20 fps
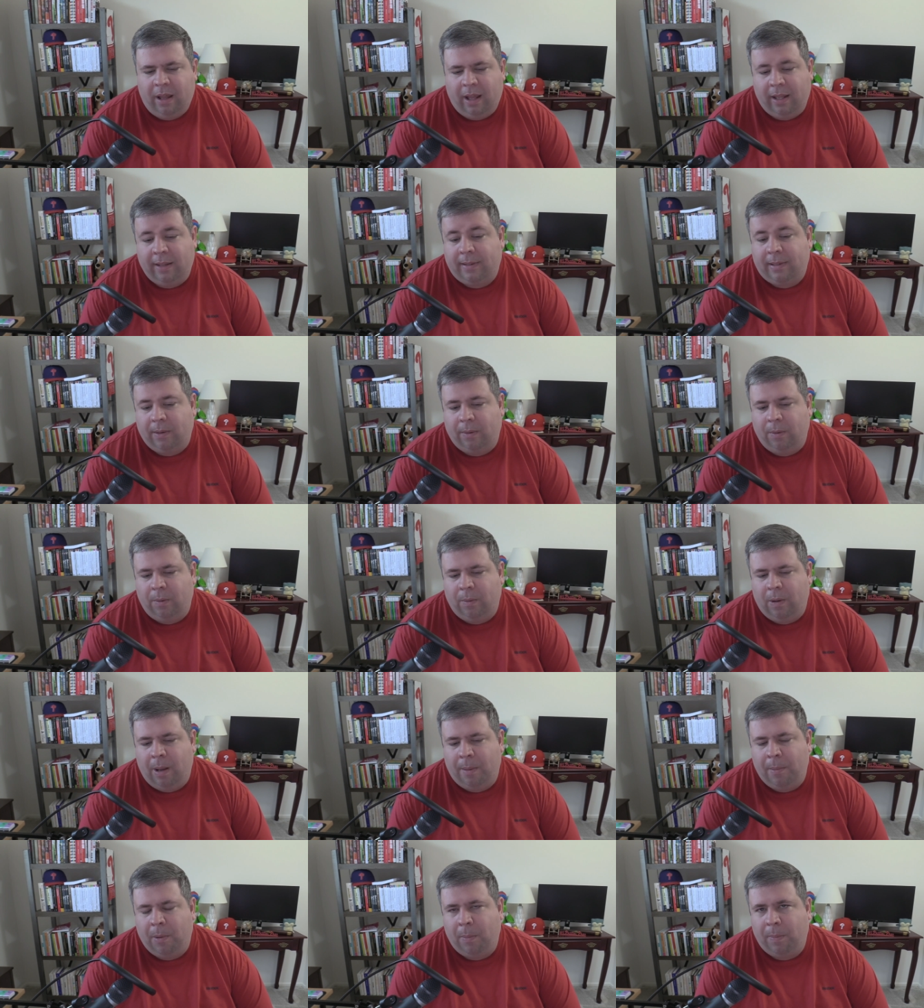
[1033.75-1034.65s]
And so
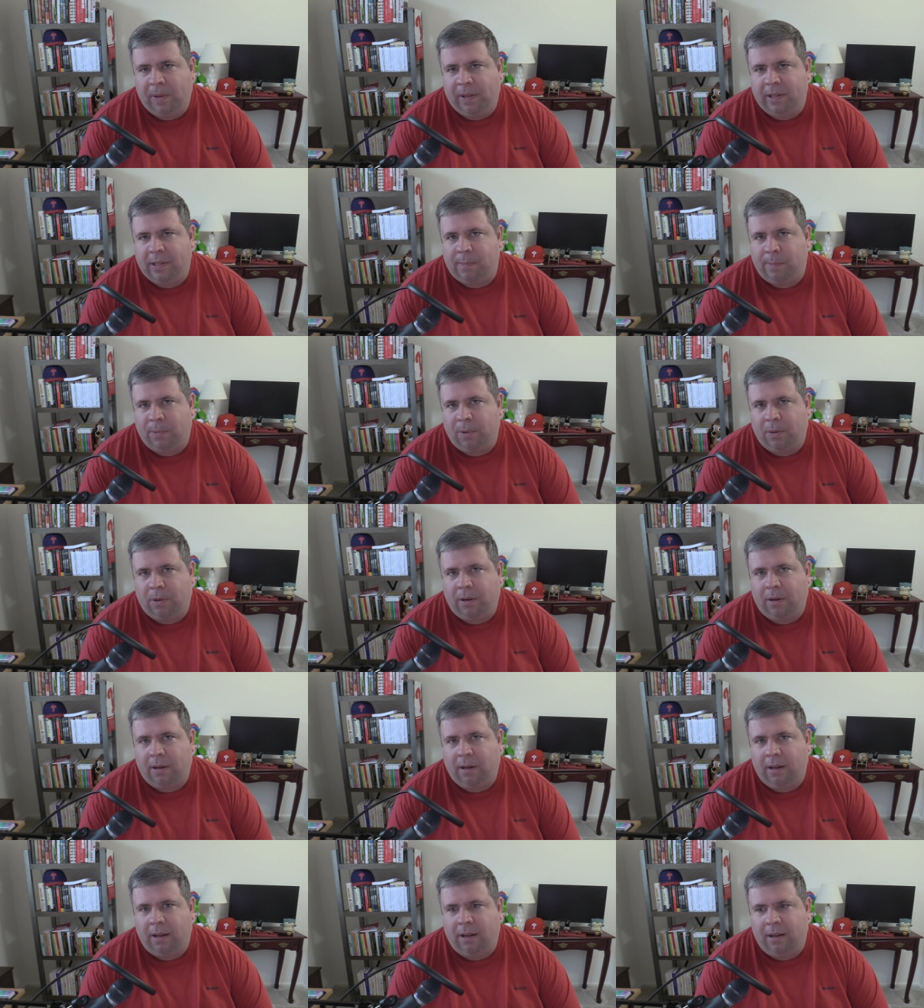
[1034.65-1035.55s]
I'm hoping this
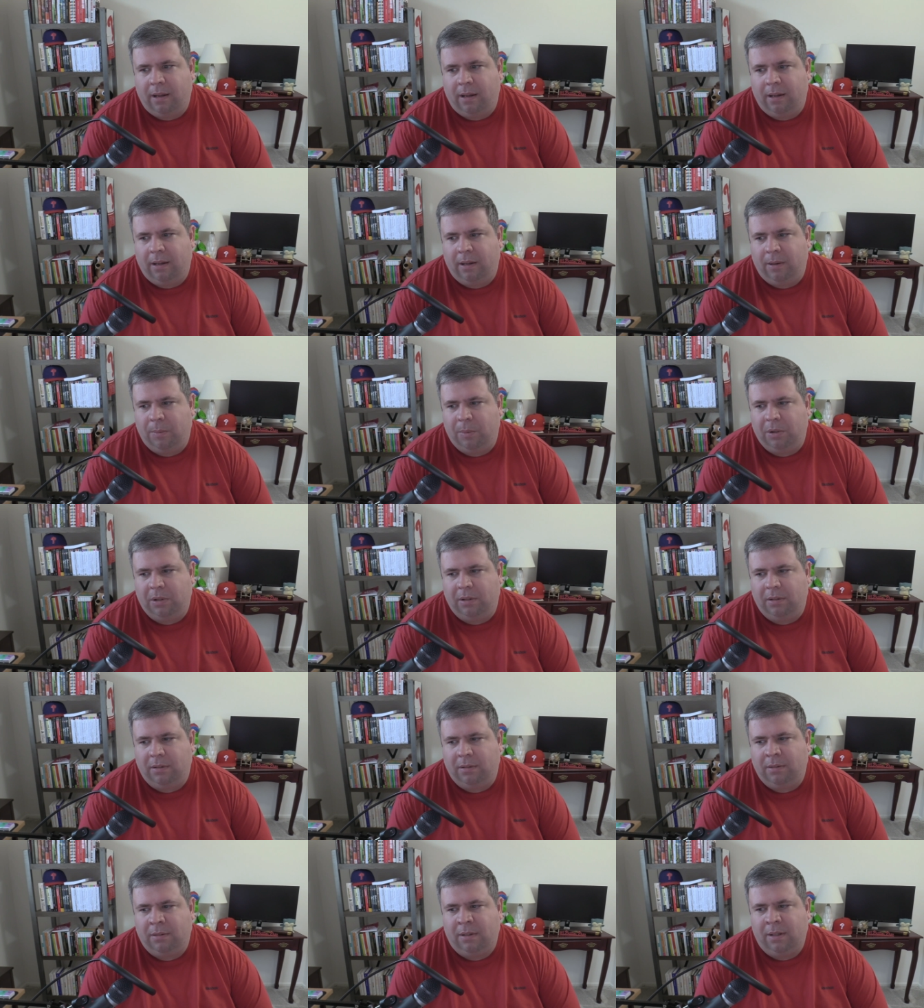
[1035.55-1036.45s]
book
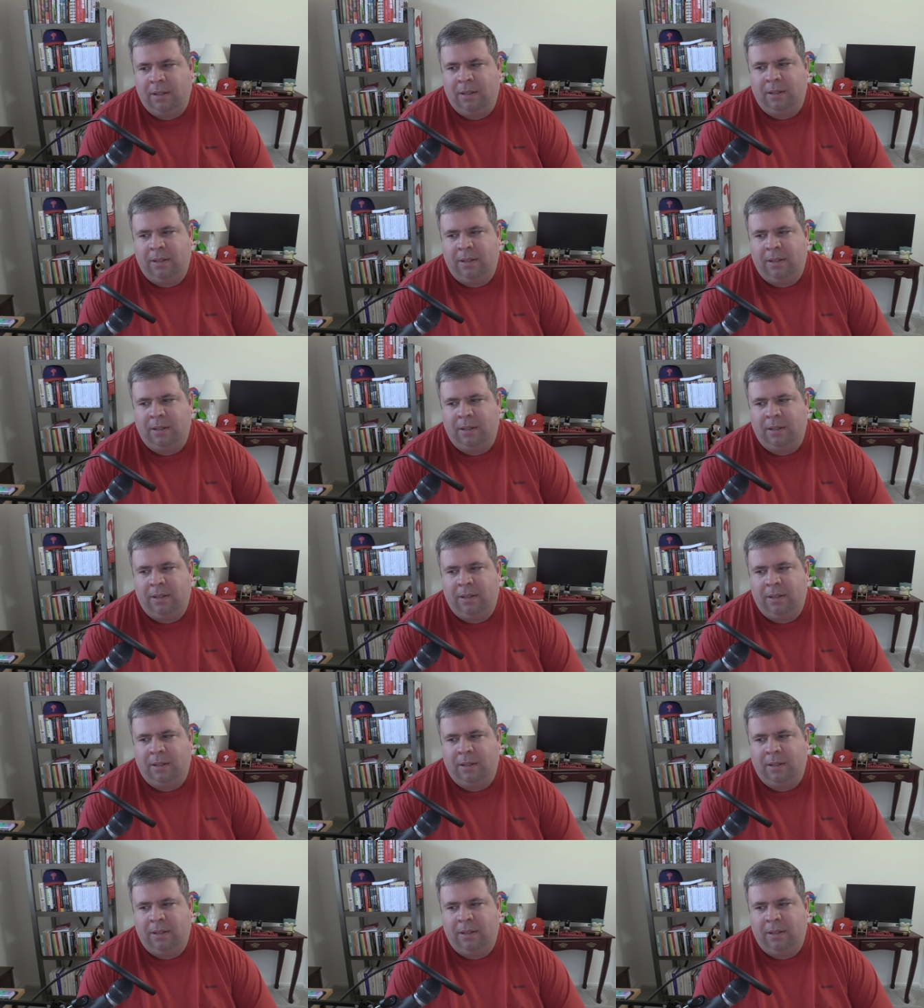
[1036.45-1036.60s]
will